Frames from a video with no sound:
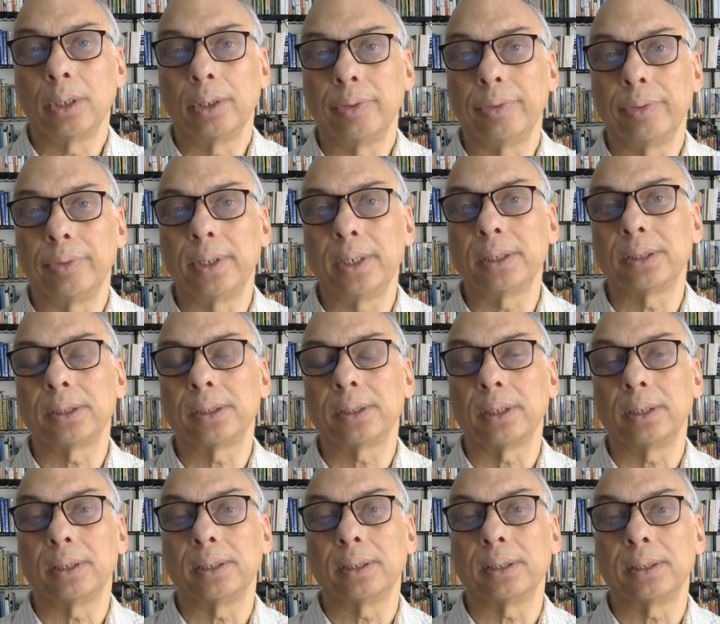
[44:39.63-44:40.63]

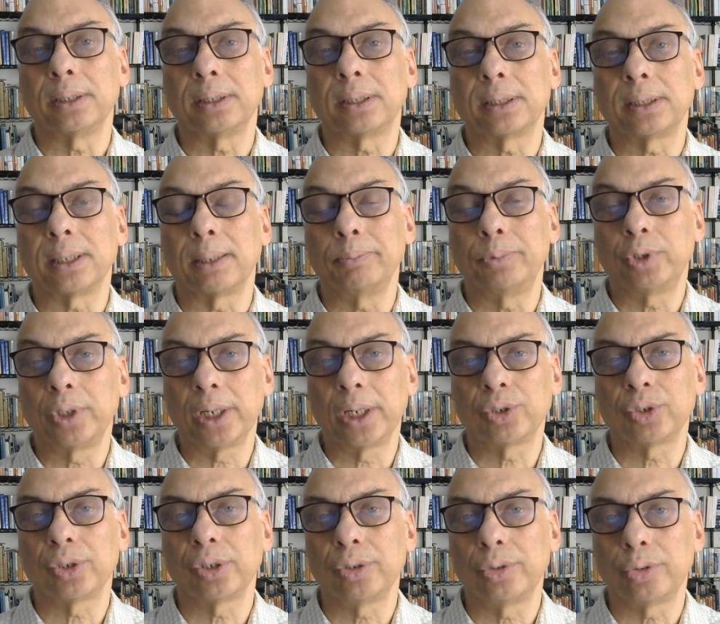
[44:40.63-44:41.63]
this
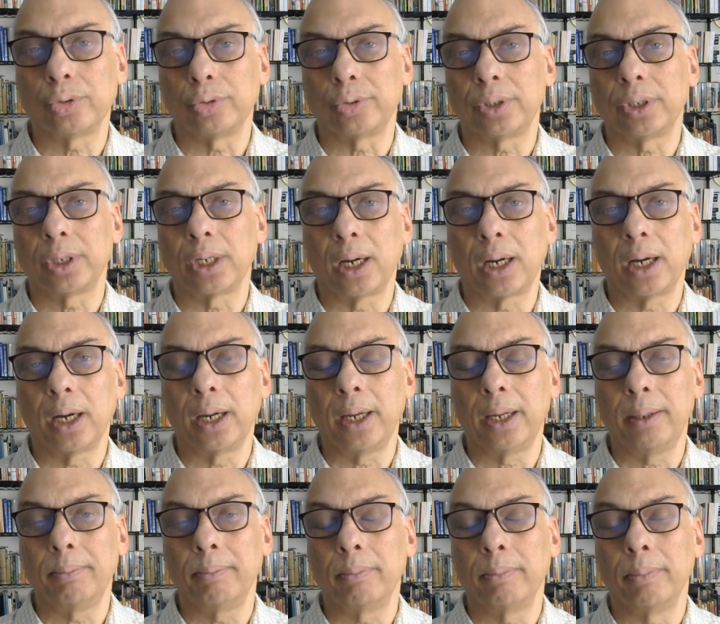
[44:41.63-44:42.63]
subjection to
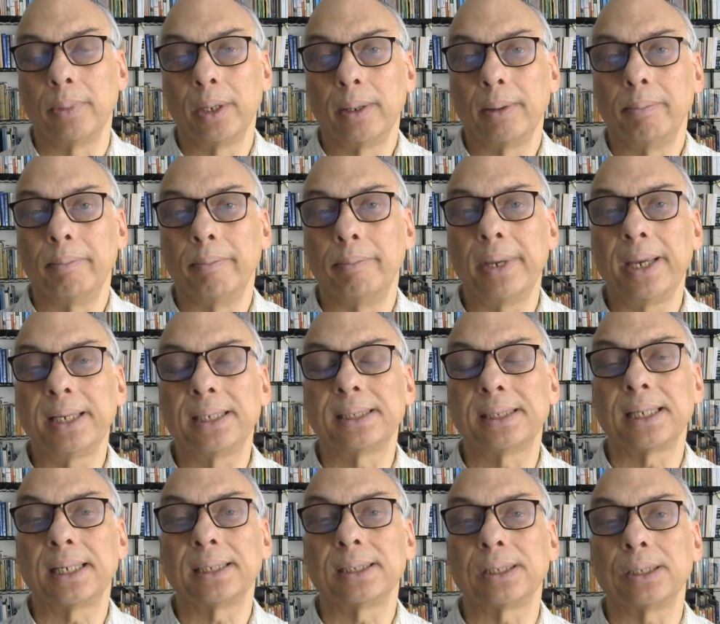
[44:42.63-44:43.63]
time
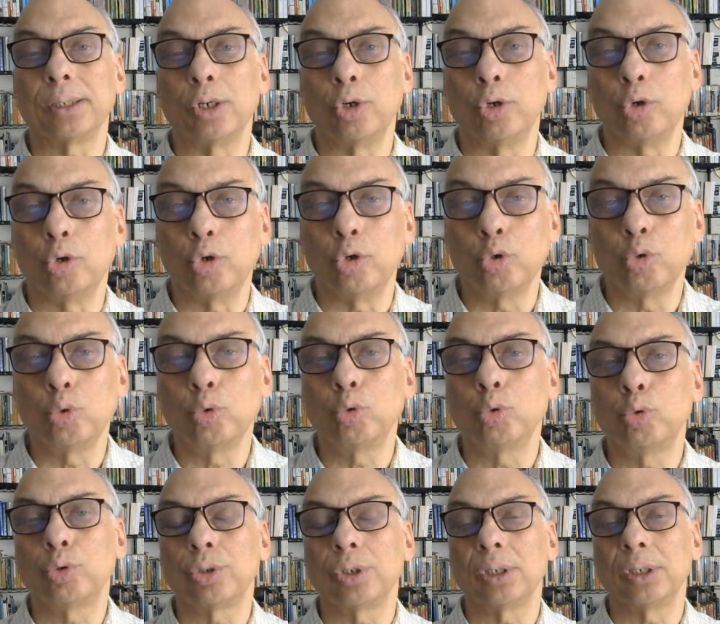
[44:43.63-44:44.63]
makes us
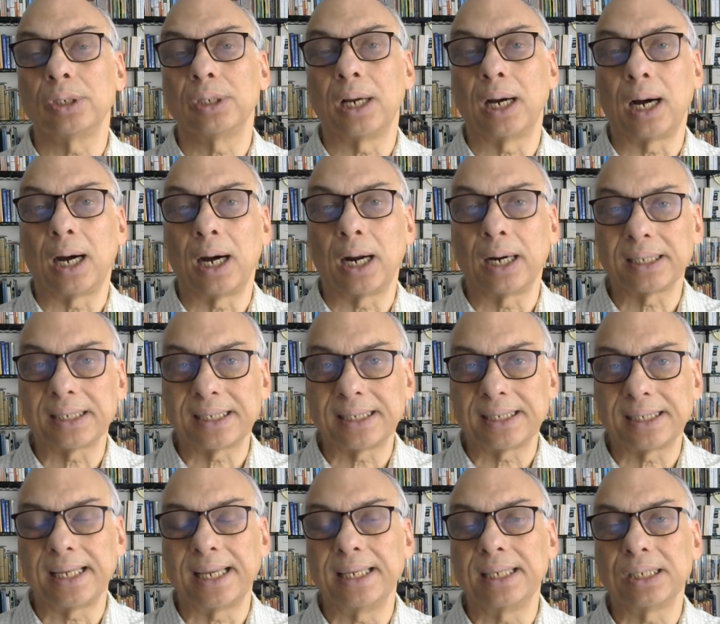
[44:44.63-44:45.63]
lose our
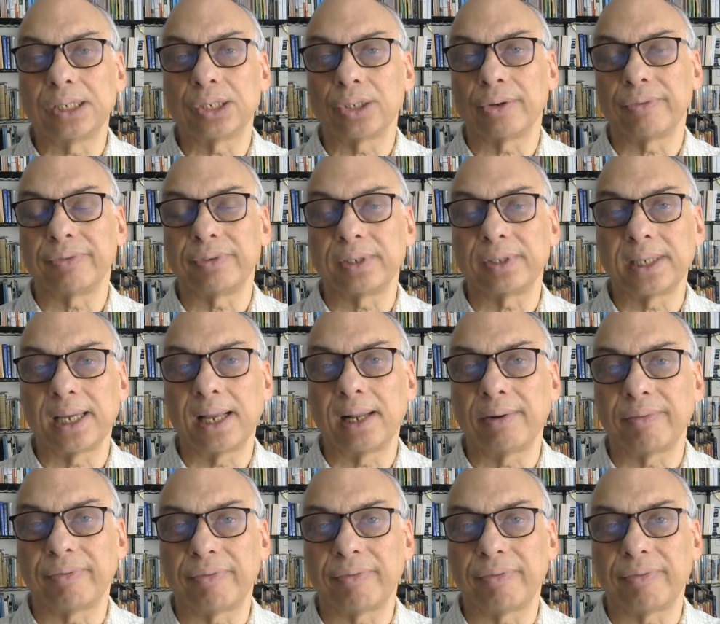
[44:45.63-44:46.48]
sense of self